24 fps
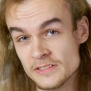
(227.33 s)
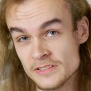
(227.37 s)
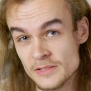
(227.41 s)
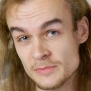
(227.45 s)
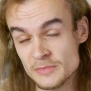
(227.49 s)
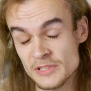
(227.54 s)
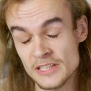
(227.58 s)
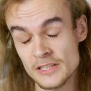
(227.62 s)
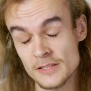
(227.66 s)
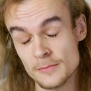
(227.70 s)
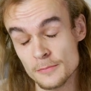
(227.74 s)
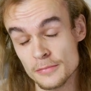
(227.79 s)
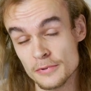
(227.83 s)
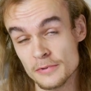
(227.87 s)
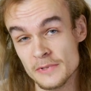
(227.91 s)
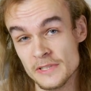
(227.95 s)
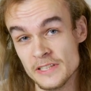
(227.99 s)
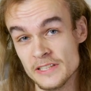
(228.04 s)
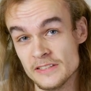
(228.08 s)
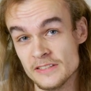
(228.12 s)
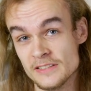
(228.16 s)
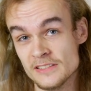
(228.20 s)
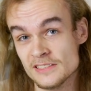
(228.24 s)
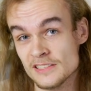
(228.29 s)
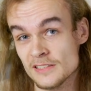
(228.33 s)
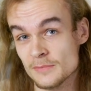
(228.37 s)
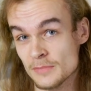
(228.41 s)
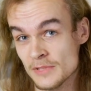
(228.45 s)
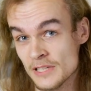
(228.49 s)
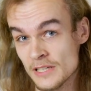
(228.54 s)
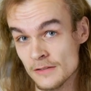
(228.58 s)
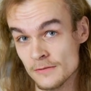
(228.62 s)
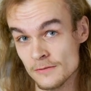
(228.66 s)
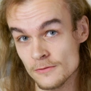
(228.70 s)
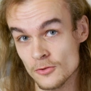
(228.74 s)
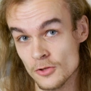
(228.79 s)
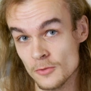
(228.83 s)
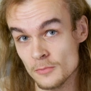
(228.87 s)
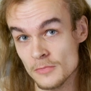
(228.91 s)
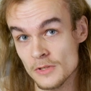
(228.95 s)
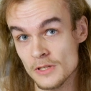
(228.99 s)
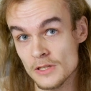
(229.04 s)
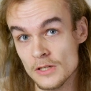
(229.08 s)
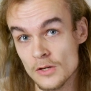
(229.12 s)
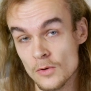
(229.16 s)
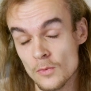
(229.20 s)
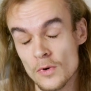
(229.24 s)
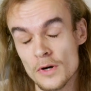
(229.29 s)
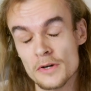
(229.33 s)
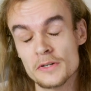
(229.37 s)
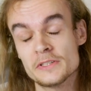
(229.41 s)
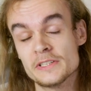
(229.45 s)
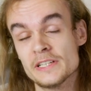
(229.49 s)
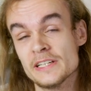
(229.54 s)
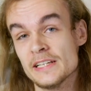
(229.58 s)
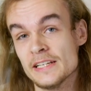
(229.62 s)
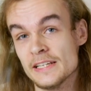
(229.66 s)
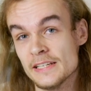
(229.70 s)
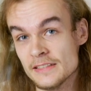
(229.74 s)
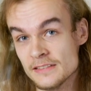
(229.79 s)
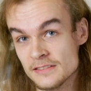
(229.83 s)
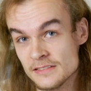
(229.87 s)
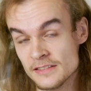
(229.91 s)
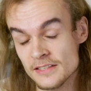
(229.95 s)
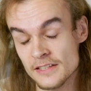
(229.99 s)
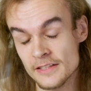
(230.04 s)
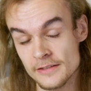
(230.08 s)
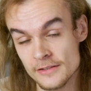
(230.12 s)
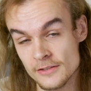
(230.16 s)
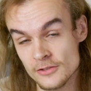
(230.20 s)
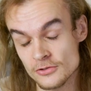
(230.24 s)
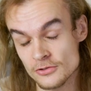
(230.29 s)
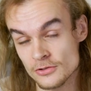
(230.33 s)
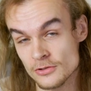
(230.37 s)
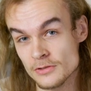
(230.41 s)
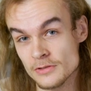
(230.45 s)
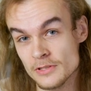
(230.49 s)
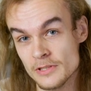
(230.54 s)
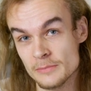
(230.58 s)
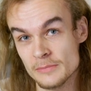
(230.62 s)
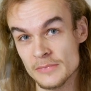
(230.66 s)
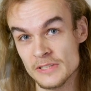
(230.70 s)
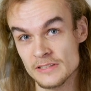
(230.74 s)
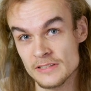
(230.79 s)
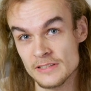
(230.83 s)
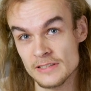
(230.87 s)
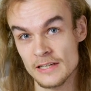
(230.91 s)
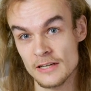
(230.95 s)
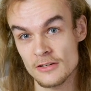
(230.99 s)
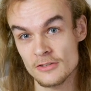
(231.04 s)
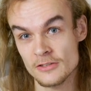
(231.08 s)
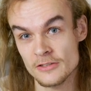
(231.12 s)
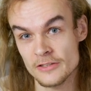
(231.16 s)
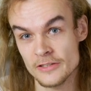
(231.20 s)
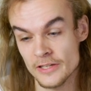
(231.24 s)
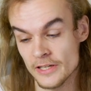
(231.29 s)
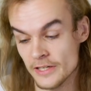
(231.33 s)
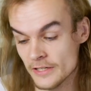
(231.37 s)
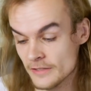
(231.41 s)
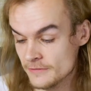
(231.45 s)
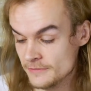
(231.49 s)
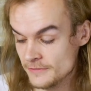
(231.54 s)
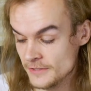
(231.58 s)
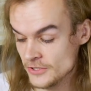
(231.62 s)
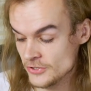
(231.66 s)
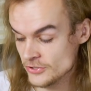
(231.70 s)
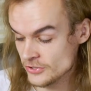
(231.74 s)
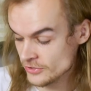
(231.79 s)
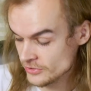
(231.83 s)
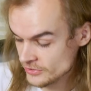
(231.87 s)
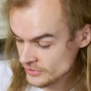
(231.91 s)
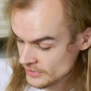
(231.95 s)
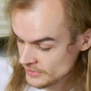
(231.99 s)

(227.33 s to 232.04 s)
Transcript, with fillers: seems like a pretty decent platform. While it is 10 years old and missing out on a lot of features,